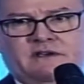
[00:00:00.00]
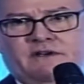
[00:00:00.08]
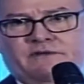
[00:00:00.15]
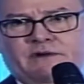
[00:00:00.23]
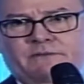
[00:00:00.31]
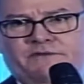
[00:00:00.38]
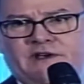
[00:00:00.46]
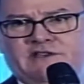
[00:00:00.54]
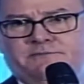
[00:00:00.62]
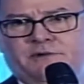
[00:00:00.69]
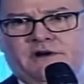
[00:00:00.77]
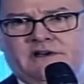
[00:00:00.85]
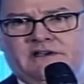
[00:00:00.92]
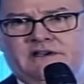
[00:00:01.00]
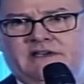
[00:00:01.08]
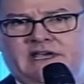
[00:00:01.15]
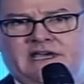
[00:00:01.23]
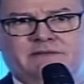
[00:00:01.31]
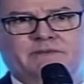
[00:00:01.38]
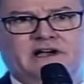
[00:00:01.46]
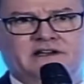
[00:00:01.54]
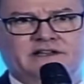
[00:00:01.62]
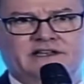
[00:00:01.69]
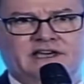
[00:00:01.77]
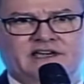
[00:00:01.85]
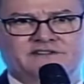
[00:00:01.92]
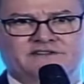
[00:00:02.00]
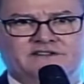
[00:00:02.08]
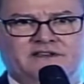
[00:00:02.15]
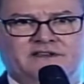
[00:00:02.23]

from Facebook in Bangladesh,